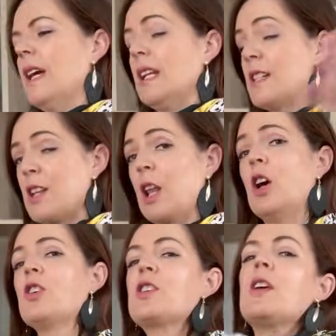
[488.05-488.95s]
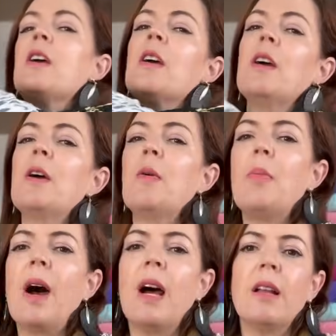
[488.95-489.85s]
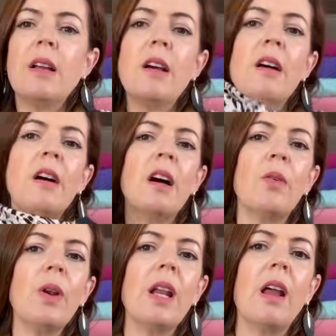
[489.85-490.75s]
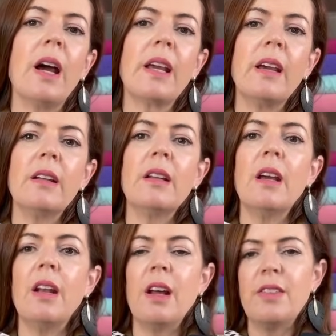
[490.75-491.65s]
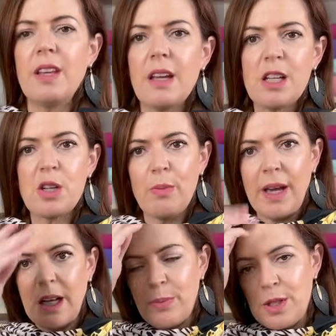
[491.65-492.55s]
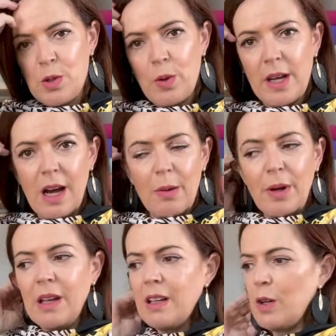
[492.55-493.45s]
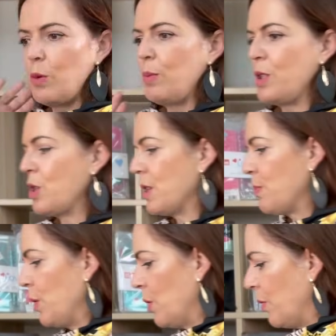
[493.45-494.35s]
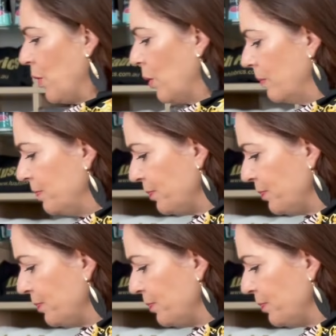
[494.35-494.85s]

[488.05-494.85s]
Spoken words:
It is a lot, but I really like it, and I think actually made up into a garment it would be just beautiful.